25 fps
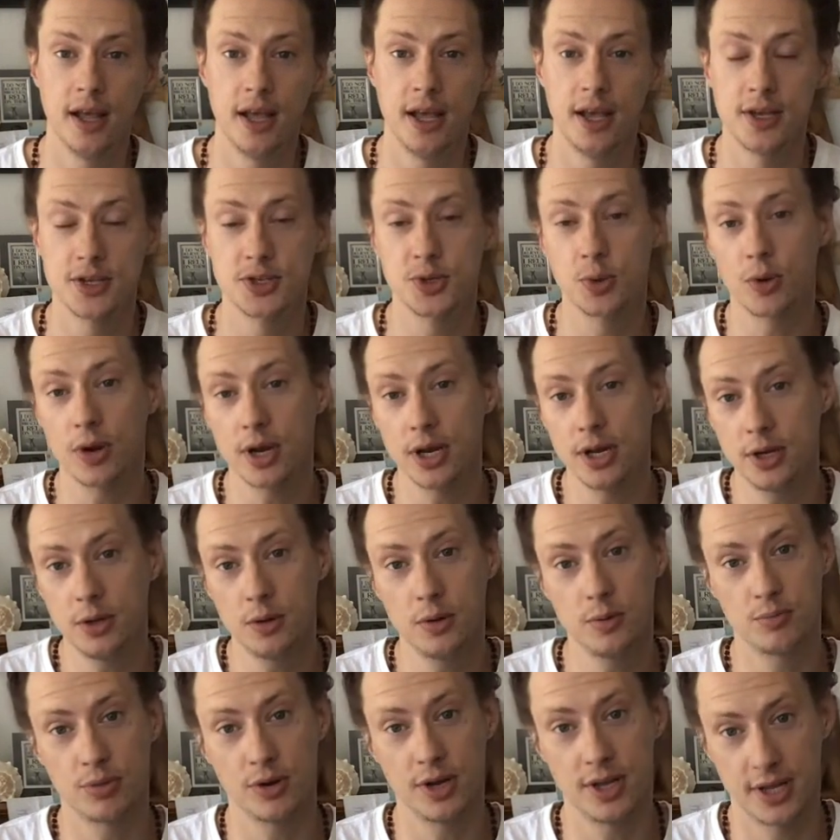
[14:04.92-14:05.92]
So we're going to do
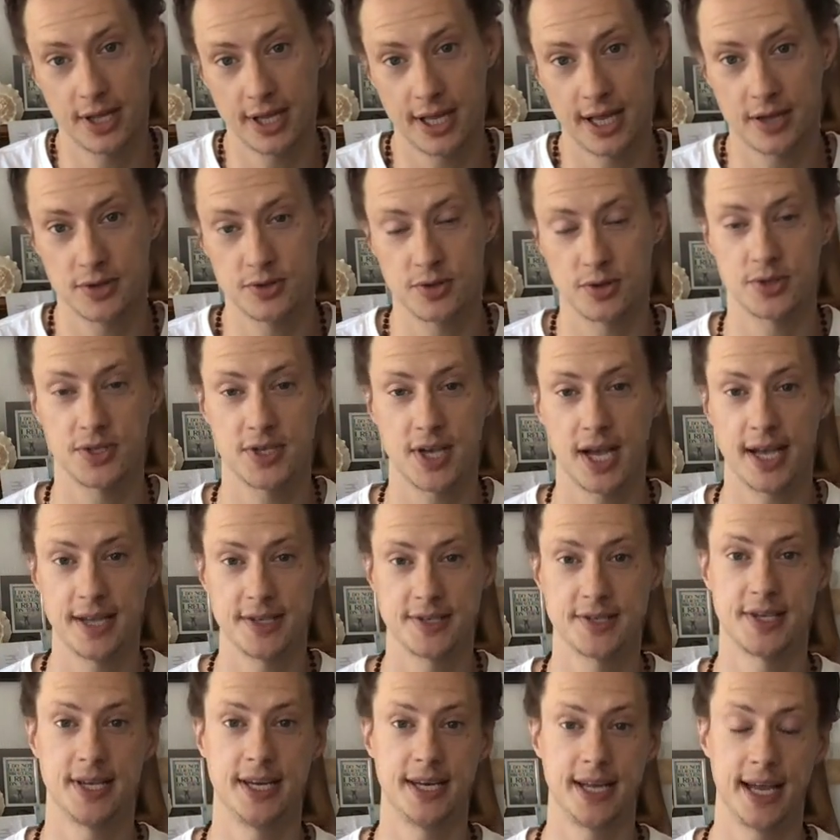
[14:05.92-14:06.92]
a breathing
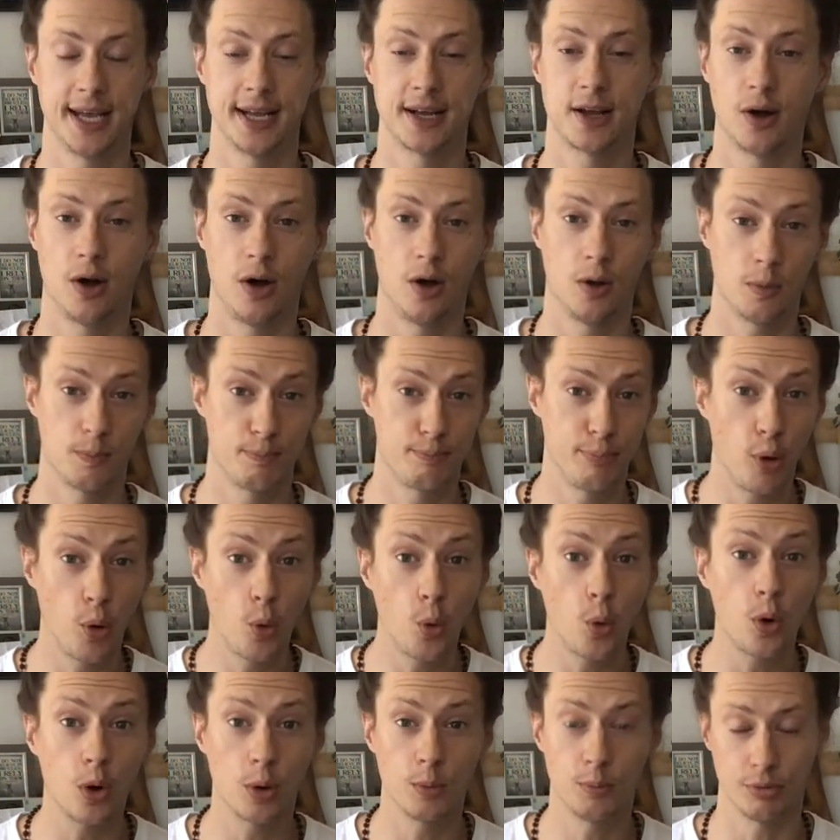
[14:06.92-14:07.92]
exercise today called
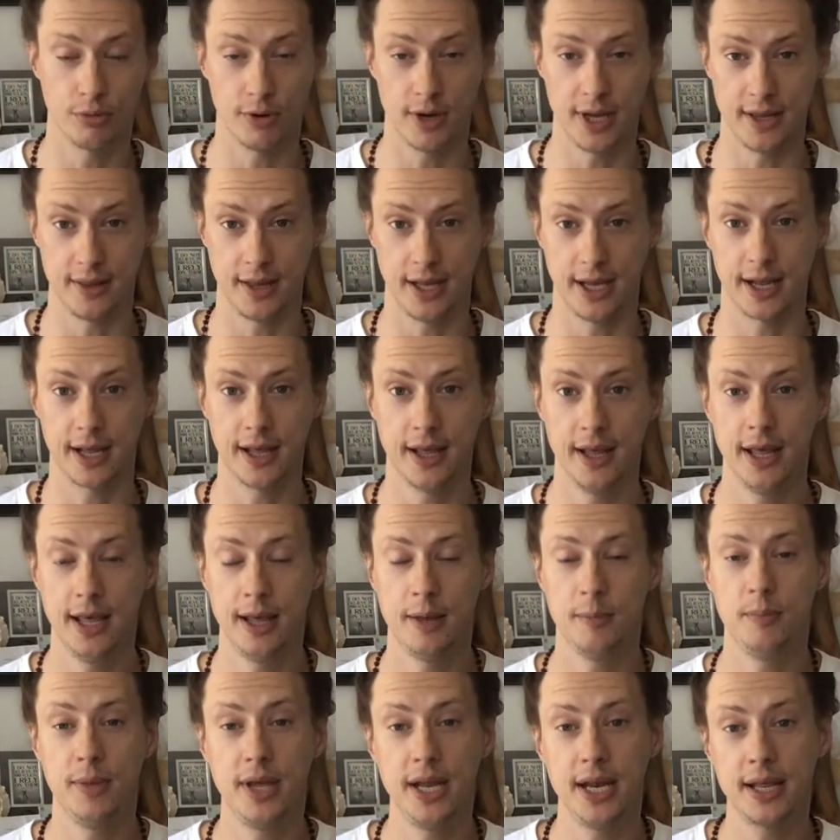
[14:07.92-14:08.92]
pore breathing,
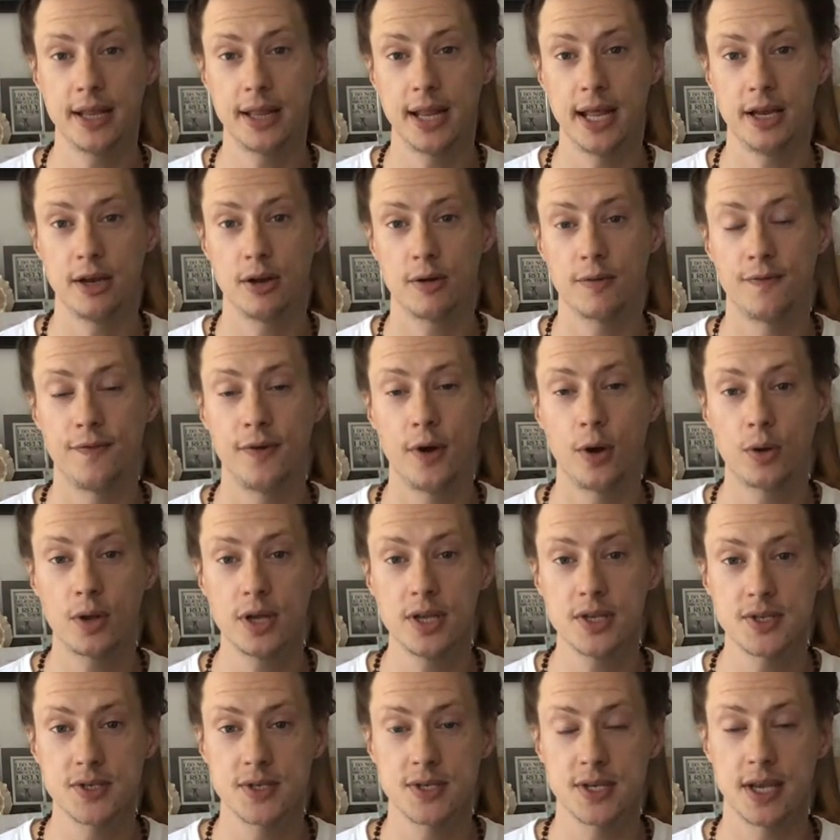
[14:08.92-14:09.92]
meaning that you're
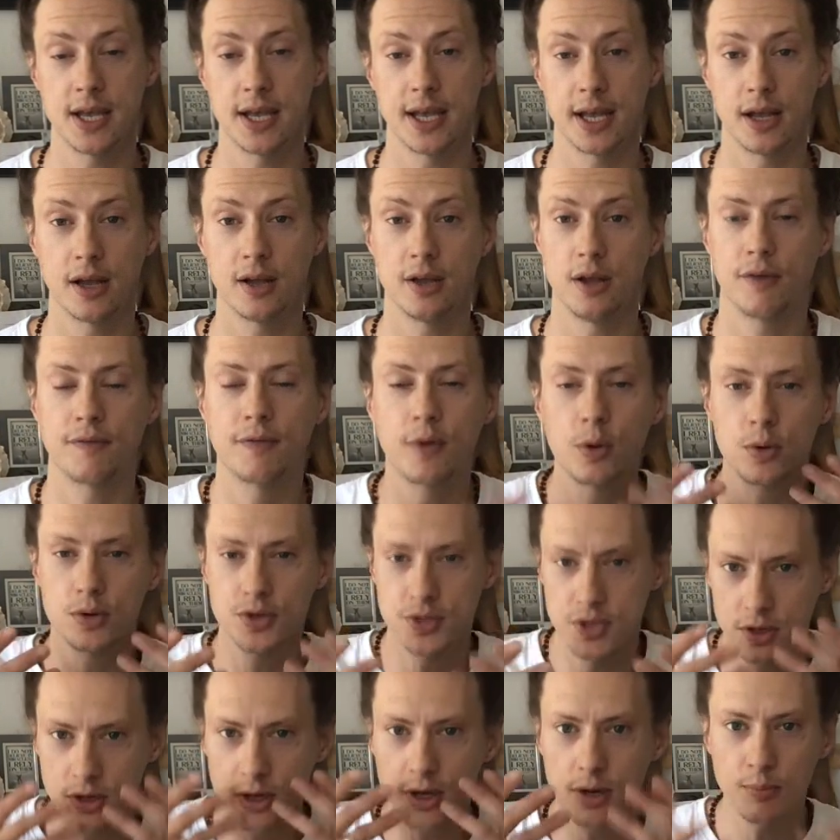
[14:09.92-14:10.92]
focusing, of course,
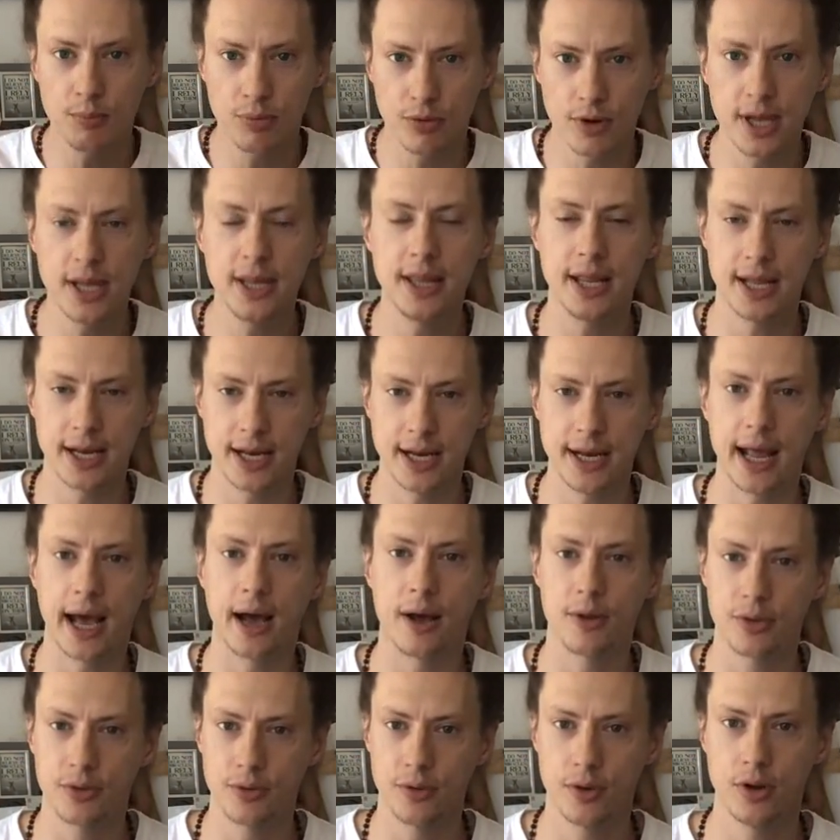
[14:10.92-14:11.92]
you're going to breathe in and
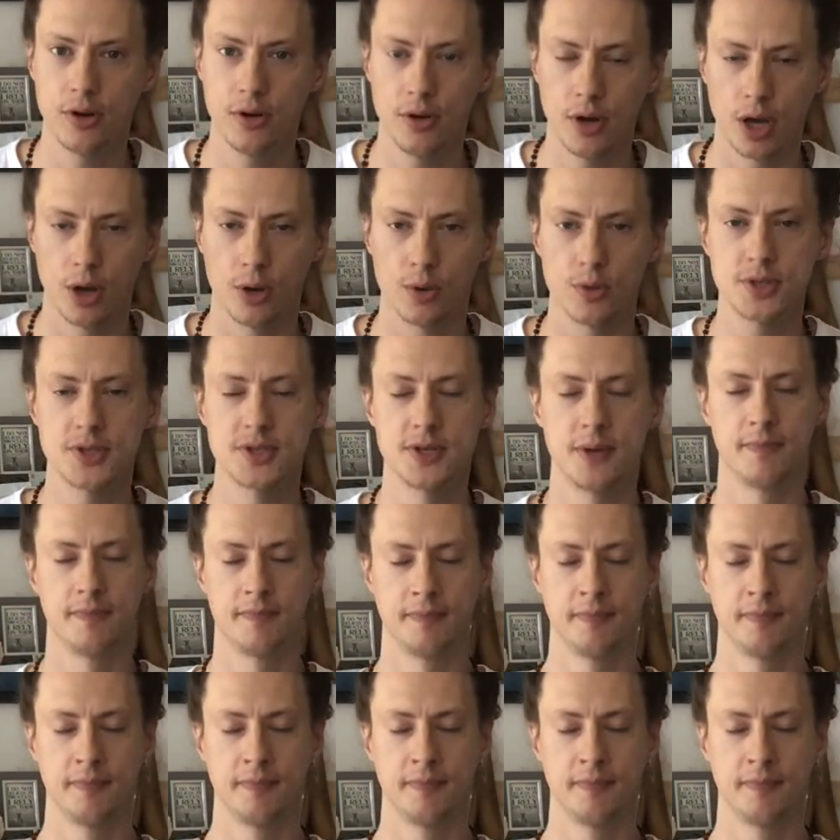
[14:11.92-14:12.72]
out through your nose,